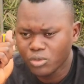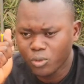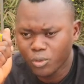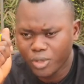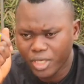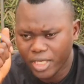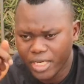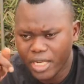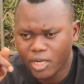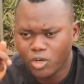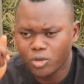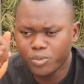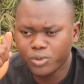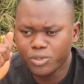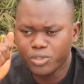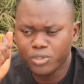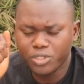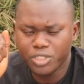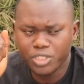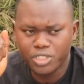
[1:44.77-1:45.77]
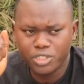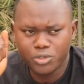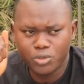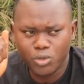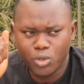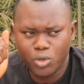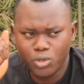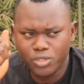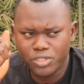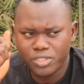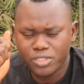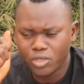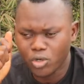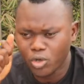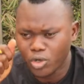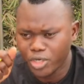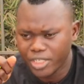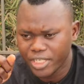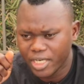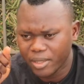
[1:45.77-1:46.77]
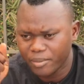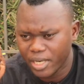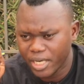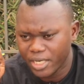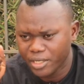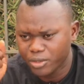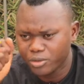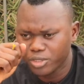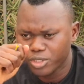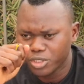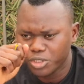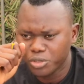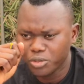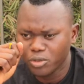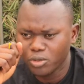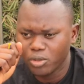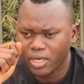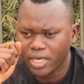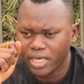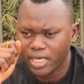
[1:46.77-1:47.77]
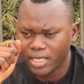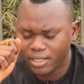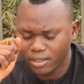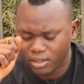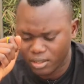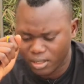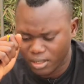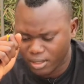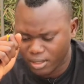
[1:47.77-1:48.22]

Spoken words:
We had an opportunity to host Connie Kabari on the show, and